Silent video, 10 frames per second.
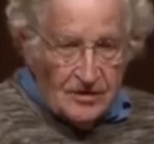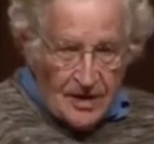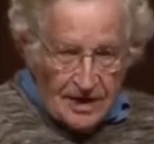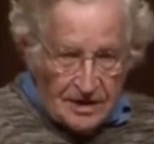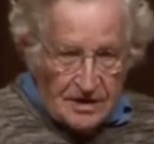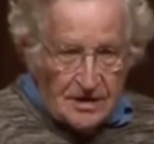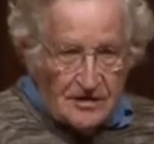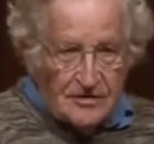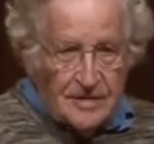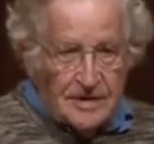granted the
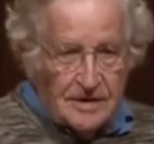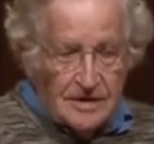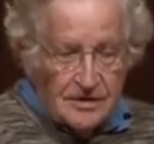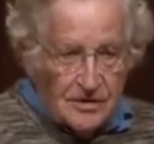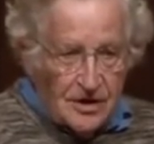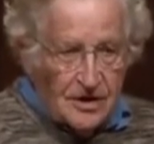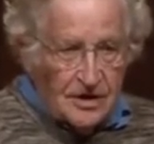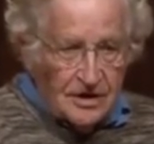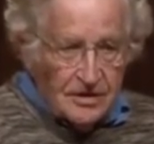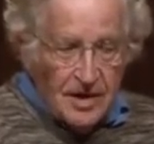government the
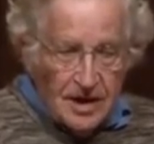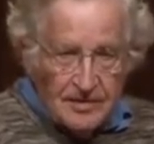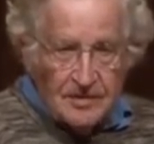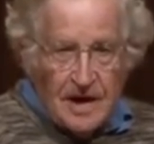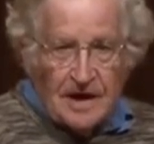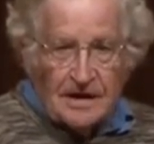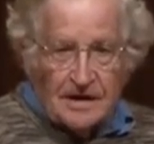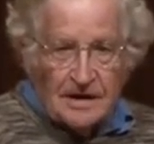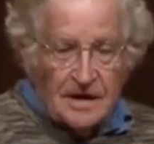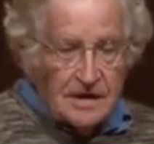authority to bomb
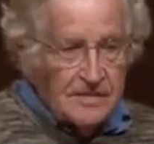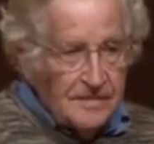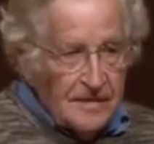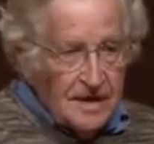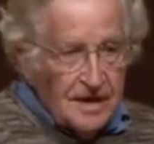Iraq again.